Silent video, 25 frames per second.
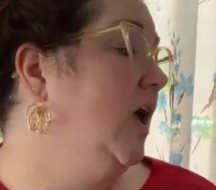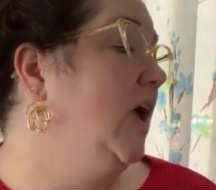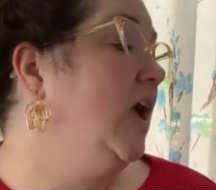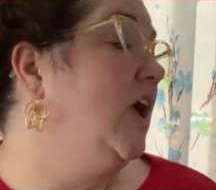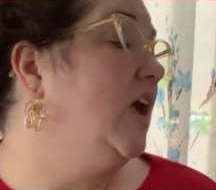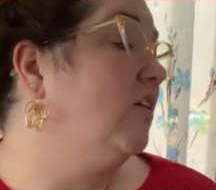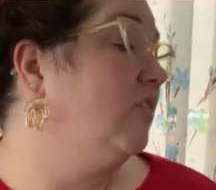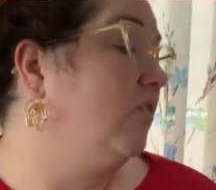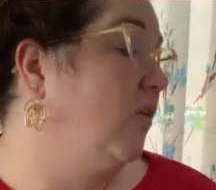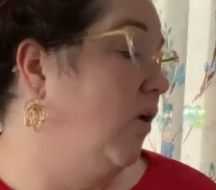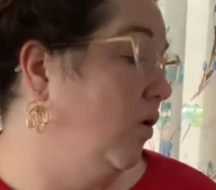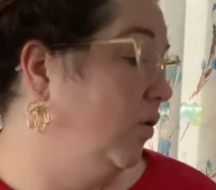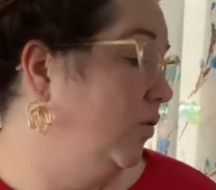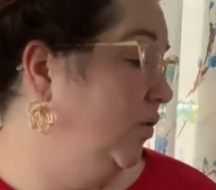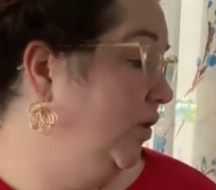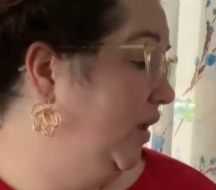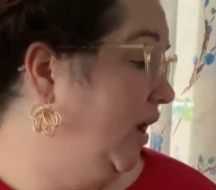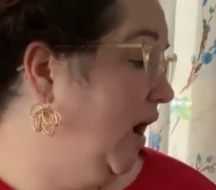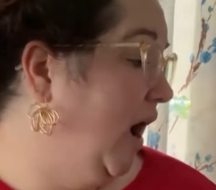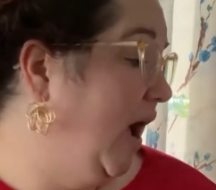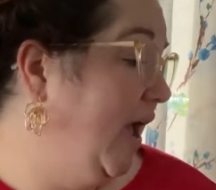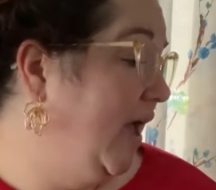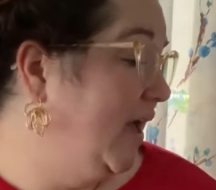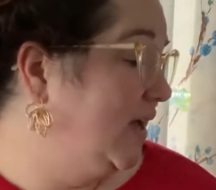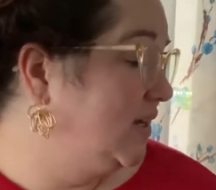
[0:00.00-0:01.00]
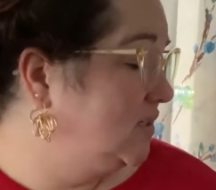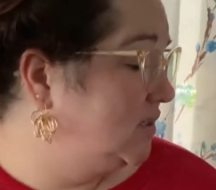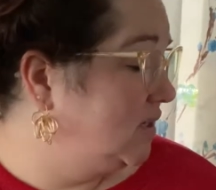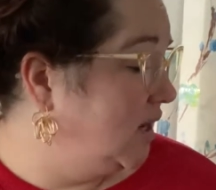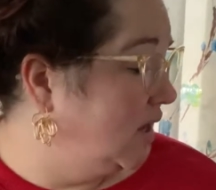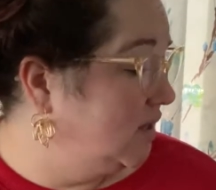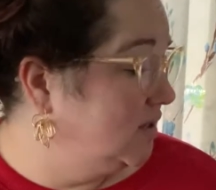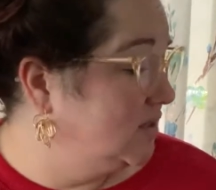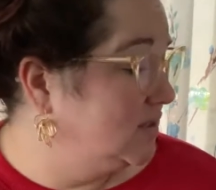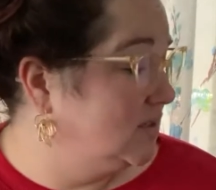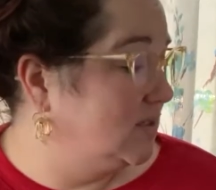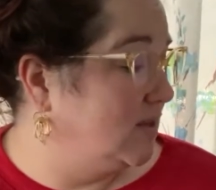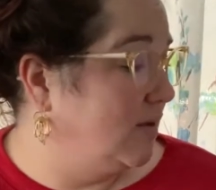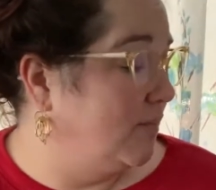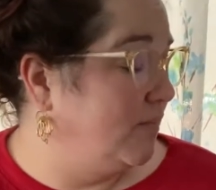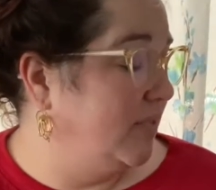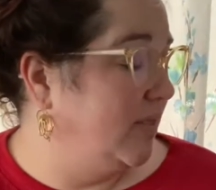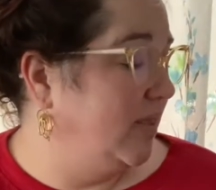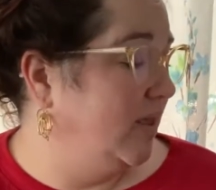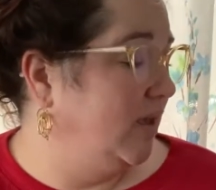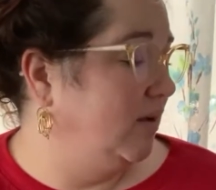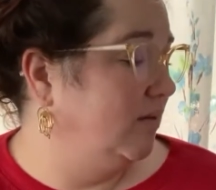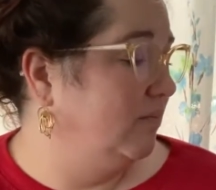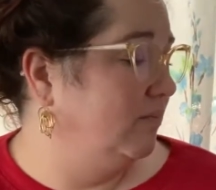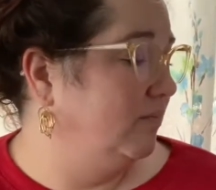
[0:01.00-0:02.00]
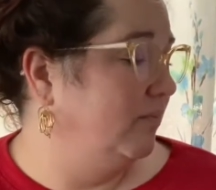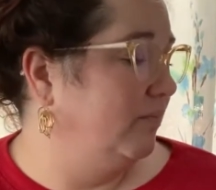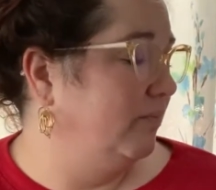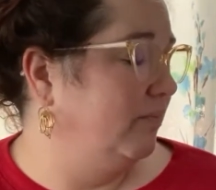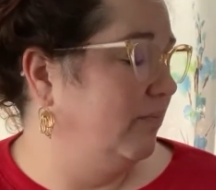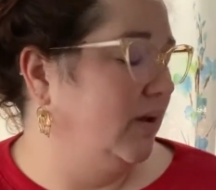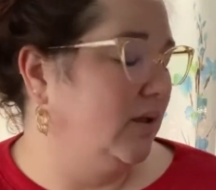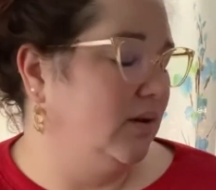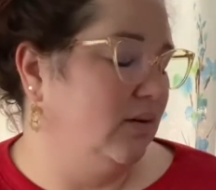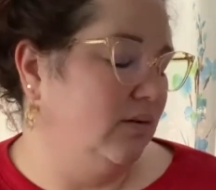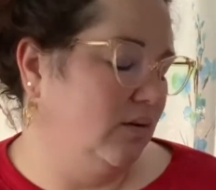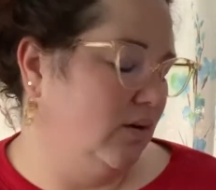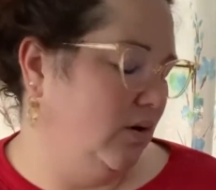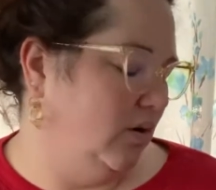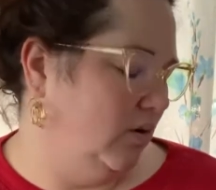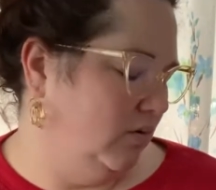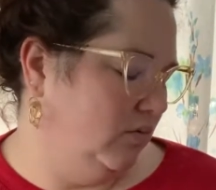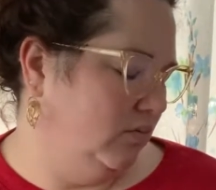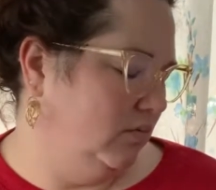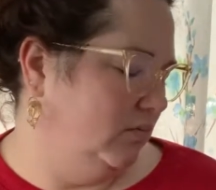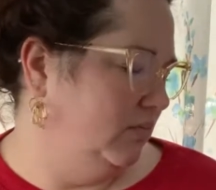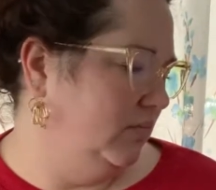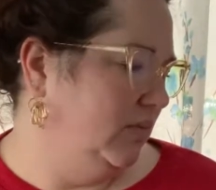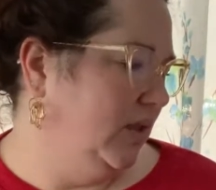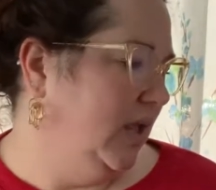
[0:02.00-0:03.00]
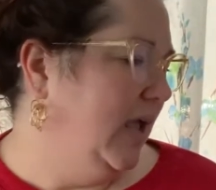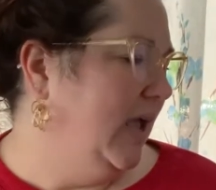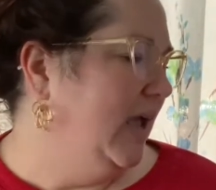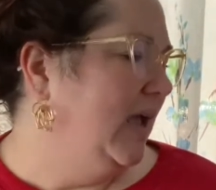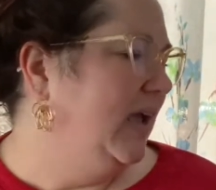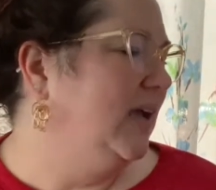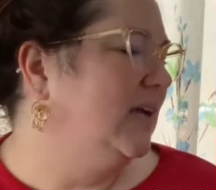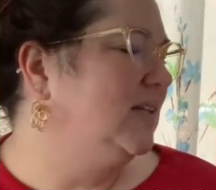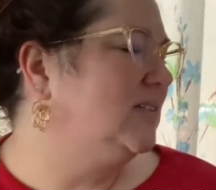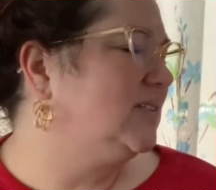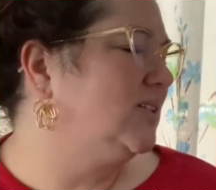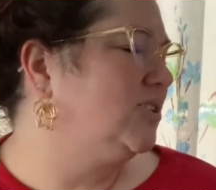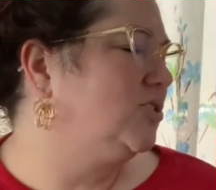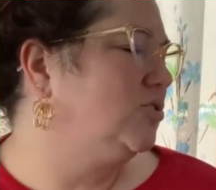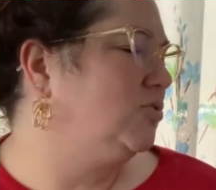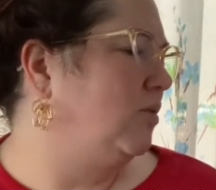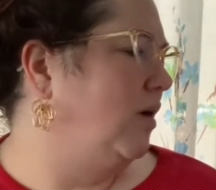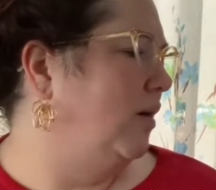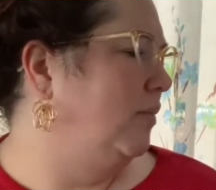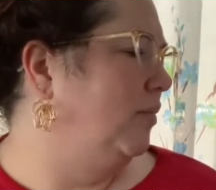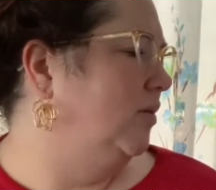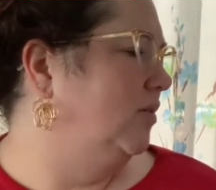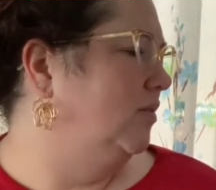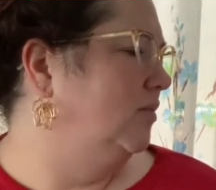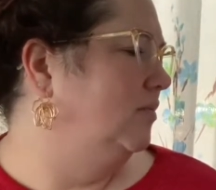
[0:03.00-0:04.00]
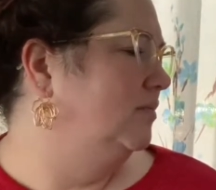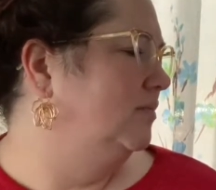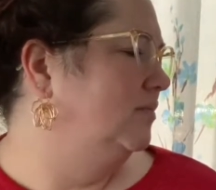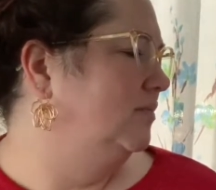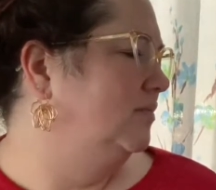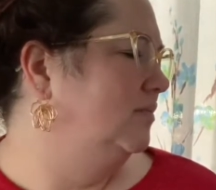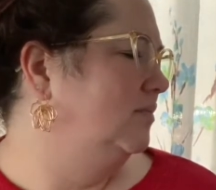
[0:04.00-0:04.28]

if only I had done something. But no, it's a trouble.